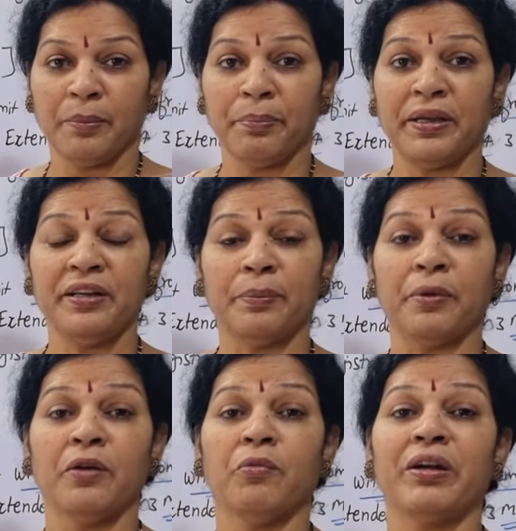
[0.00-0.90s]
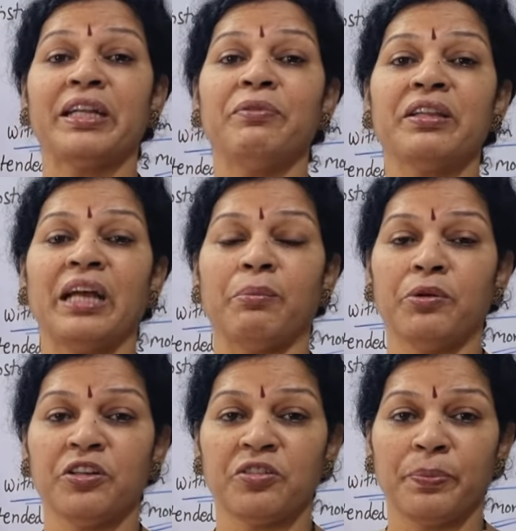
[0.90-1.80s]
Paid up, whatever the
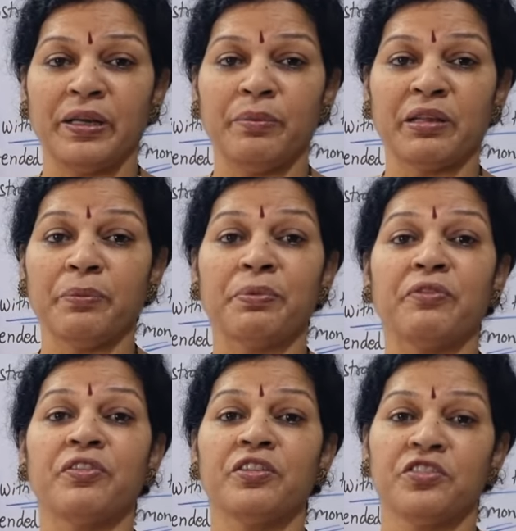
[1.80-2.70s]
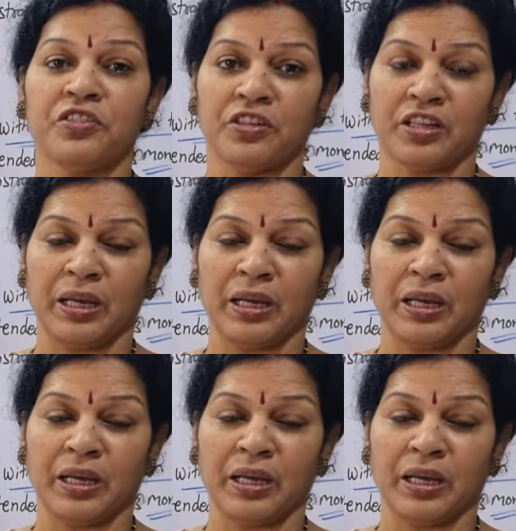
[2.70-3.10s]
amount is paid by the preference share